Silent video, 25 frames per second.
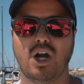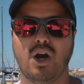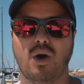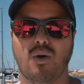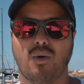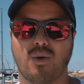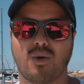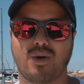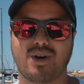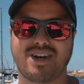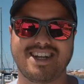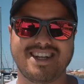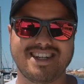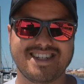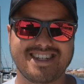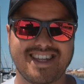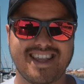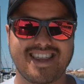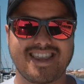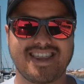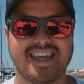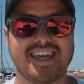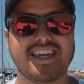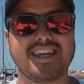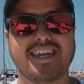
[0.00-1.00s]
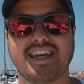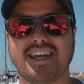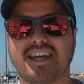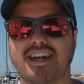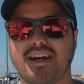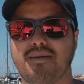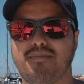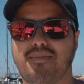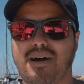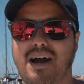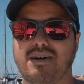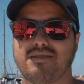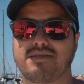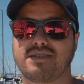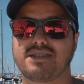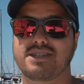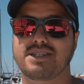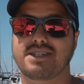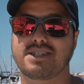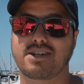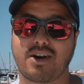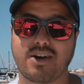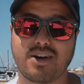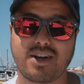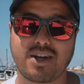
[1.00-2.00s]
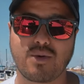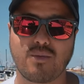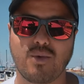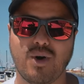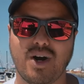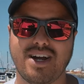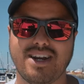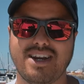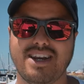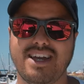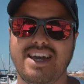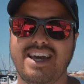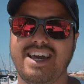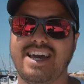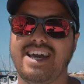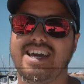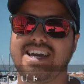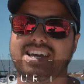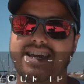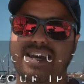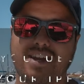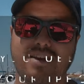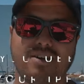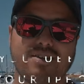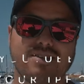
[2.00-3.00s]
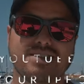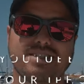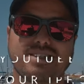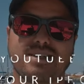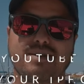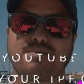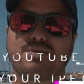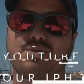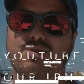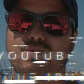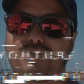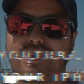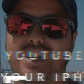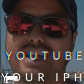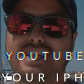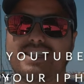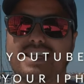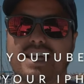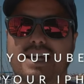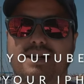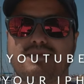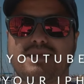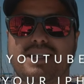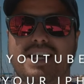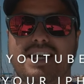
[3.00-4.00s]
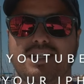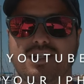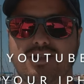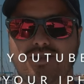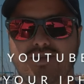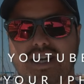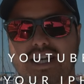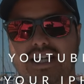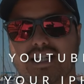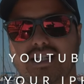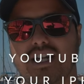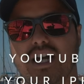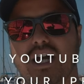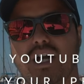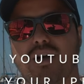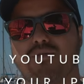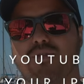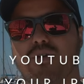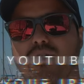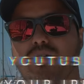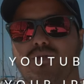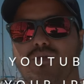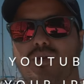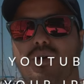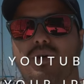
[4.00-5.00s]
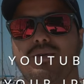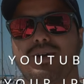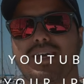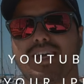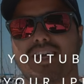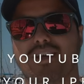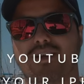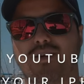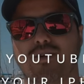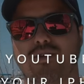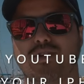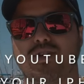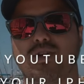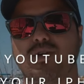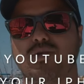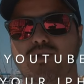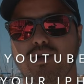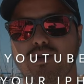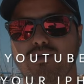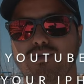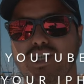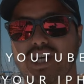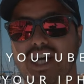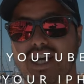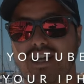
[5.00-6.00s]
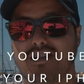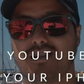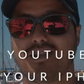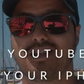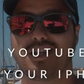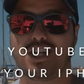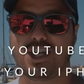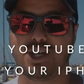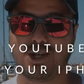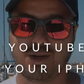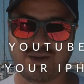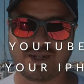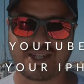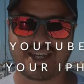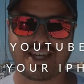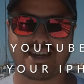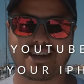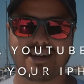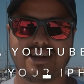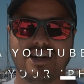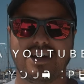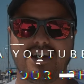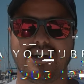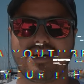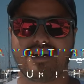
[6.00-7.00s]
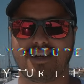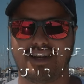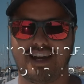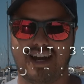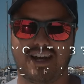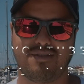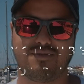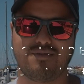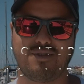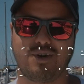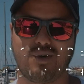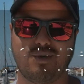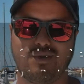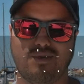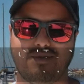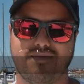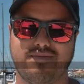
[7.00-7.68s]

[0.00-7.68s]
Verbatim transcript: or is thinking about starting one, here are some great tips and tricks for growing your YouTube channel using an iPhone.